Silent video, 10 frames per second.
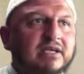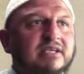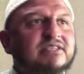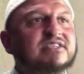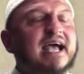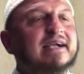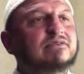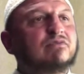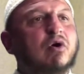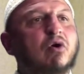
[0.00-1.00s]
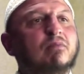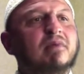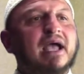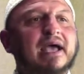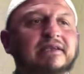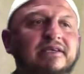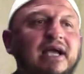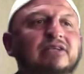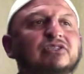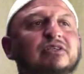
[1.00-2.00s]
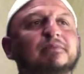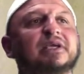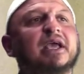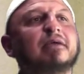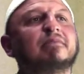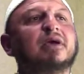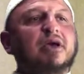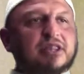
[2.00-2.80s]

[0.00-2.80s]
he sacked Rome, and he actually became